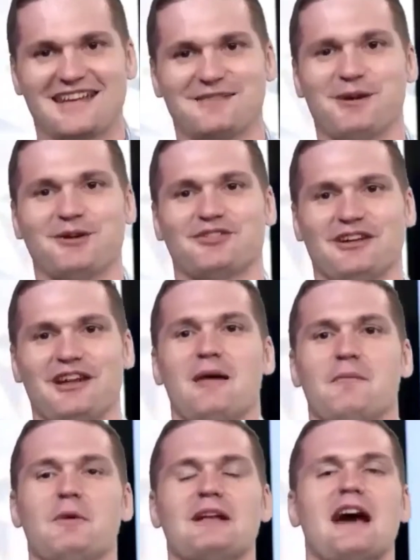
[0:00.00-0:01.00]
in motion.
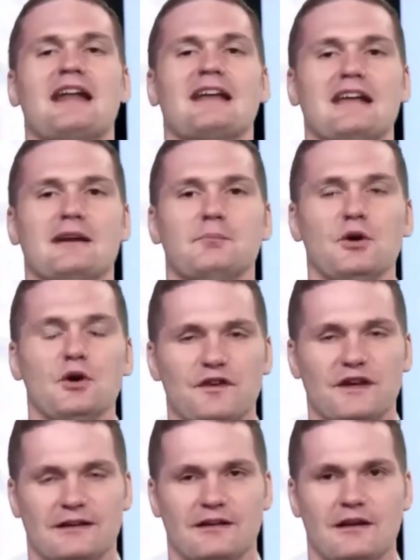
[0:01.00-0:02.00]
But we got to get them
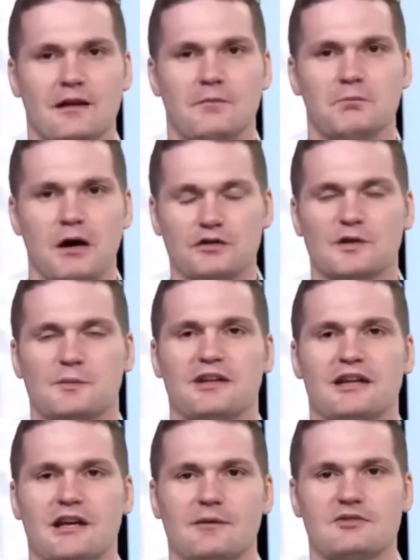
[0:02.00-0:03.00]
moving. Most people
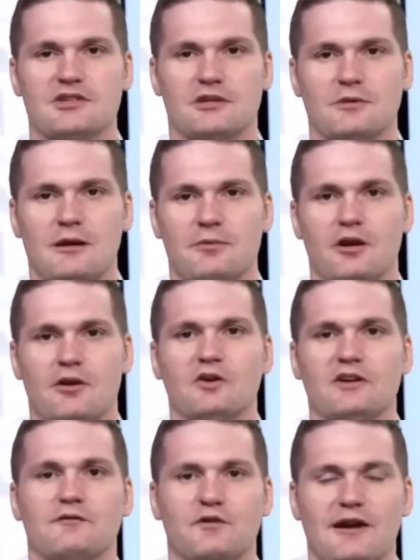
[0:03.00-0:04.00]
that come to your webinar are
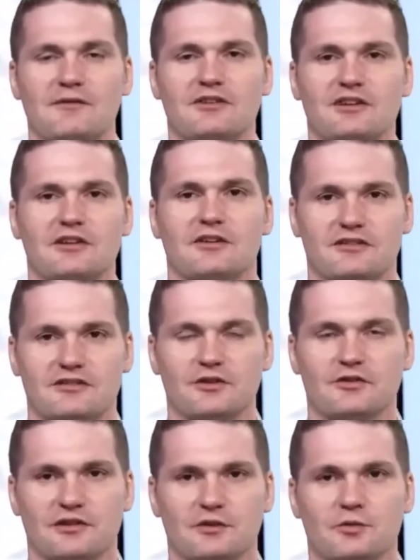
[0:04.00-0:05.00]
looking for every single
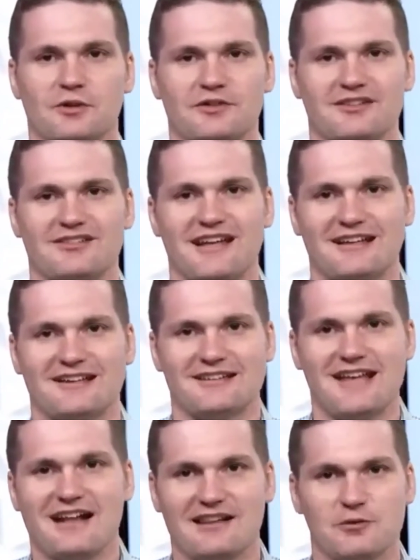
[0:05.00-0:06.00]
excuse in the world to stay
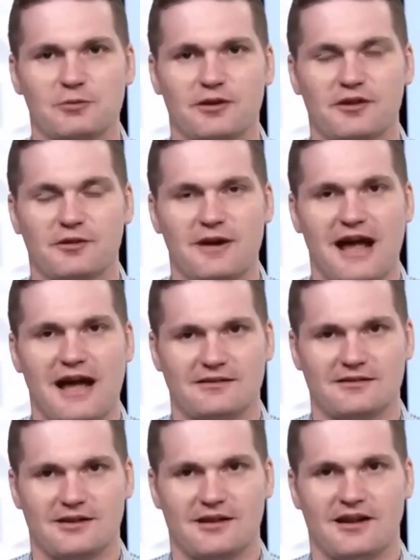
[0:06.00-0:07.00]
exactly where they're
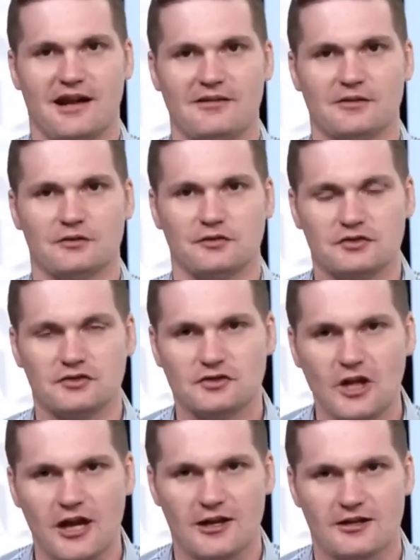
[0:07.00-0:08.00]
at, and they're
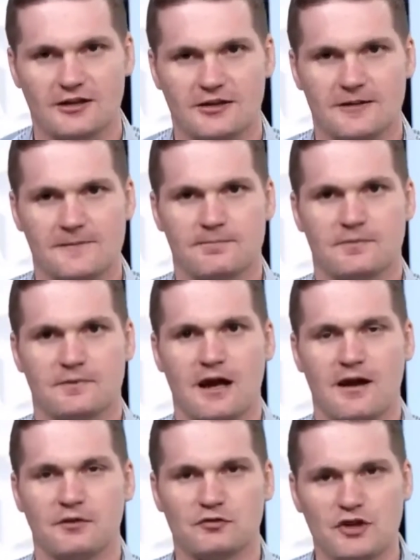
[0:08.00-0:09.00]
stuck. Now,
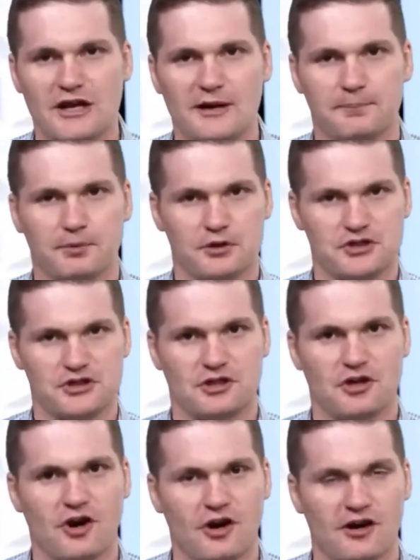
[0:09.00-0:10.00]
if you try to push a
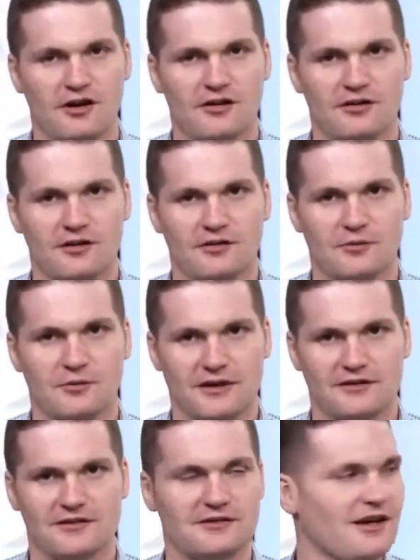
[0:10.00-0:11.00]
car when
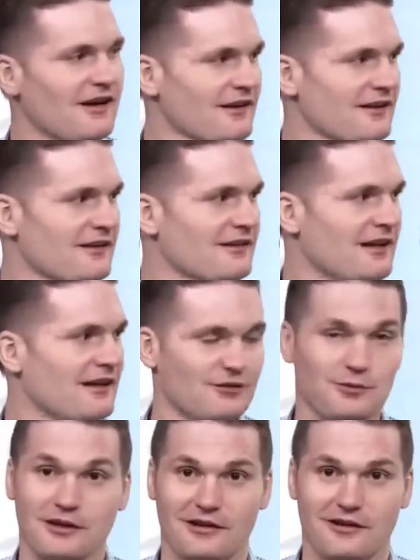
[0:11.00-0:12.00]
it's stuck, it's
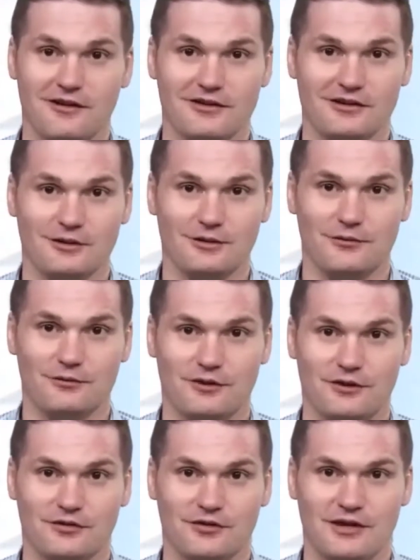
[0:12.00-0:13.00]
really hard to do at
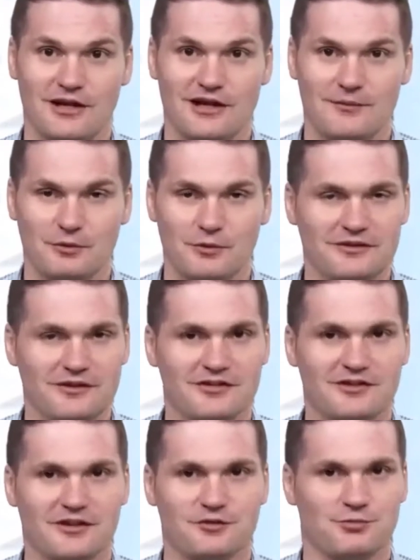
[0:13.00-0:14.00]
first. But once it
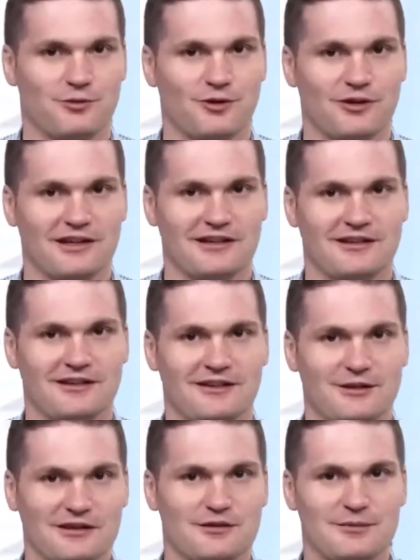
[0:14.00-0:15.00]
starts rolling,
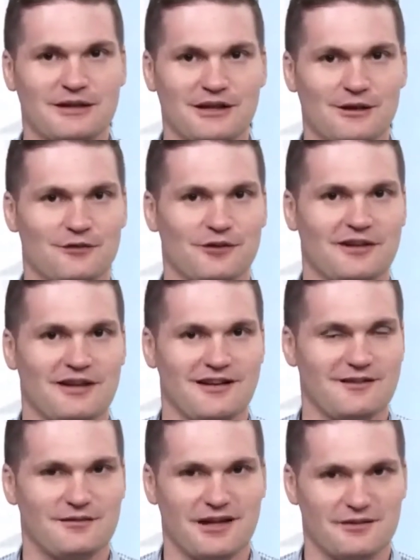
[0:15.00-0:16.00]
you have to be careful
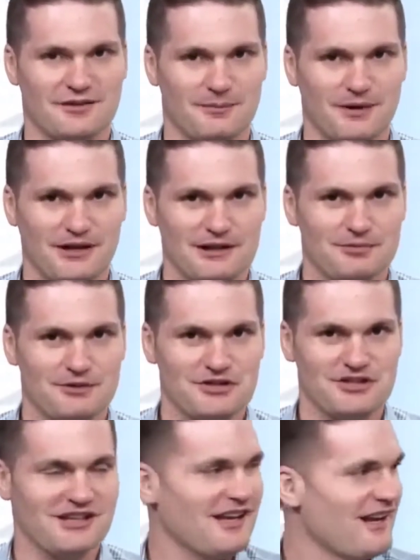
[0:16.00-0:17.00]
to barely
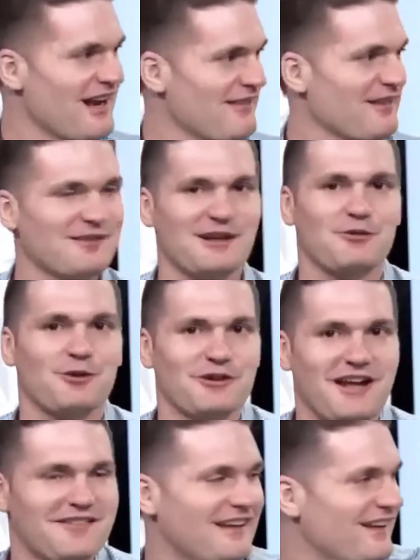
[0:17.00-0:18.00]
push it and have that thing roll
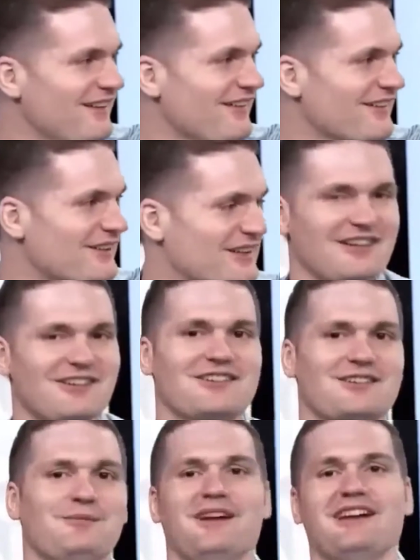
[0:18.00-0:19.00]
down the hill and kill
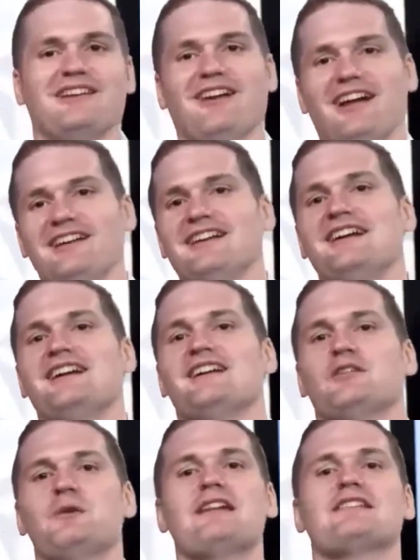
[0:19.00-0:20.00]
somebody, right?
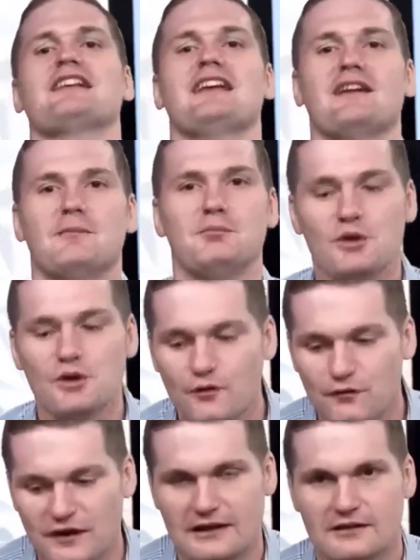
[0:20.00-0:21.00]
We have to get them
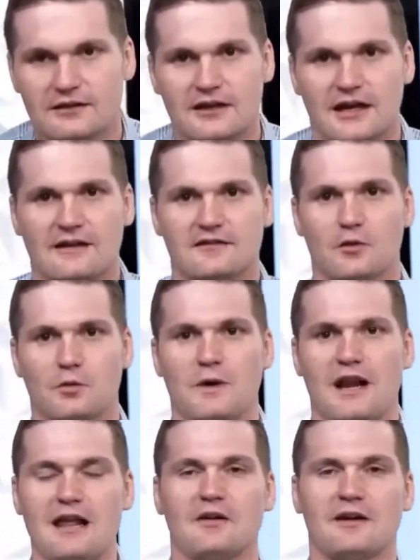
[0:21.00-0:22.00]
moving. And so
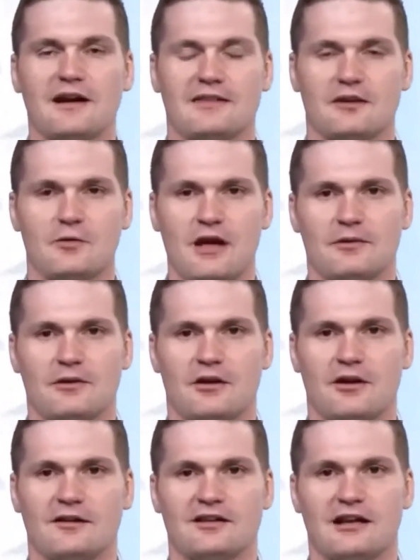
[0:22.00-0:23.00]
when I look at the
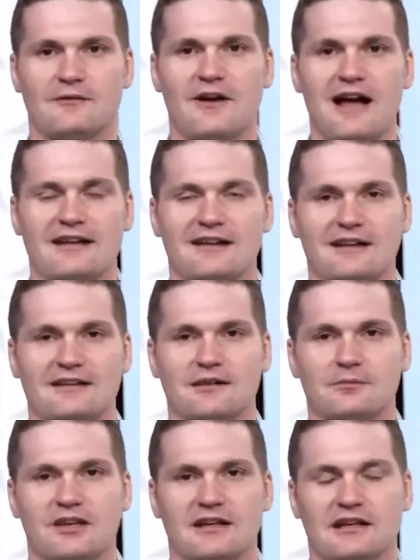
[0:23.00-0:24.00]
webinar, I said, if I can get
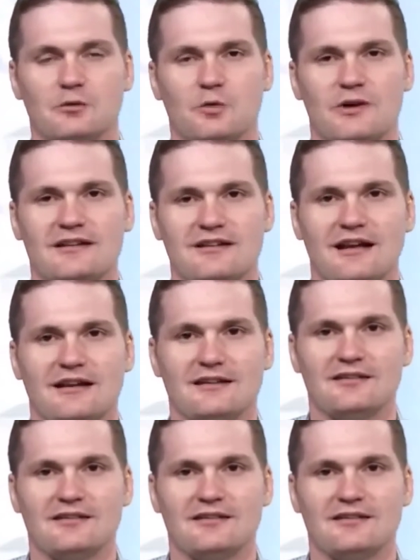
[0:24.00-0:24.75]
them taking one tiny